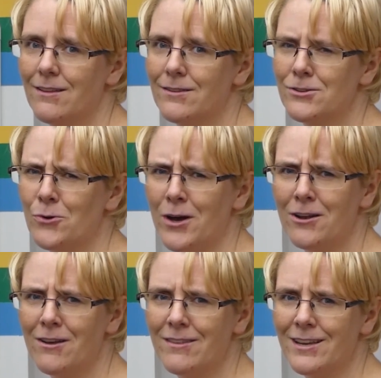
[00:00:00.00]
There's quite a lot
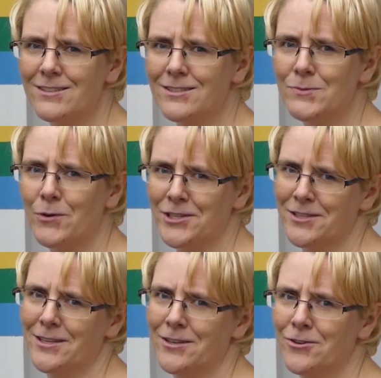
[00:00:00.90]
of things in this project
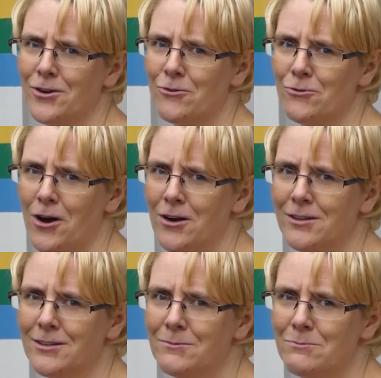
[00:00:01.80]
that can go wrong,
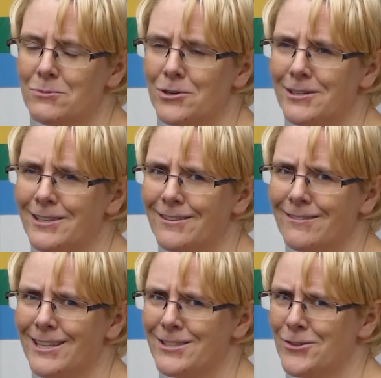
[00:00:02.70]
but
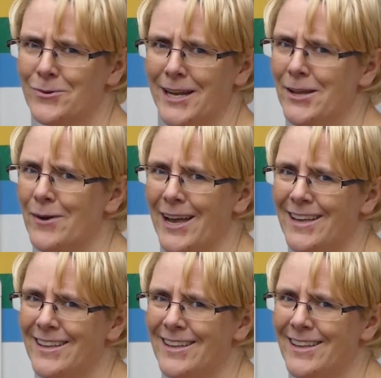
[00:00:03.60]
let's do it anyway.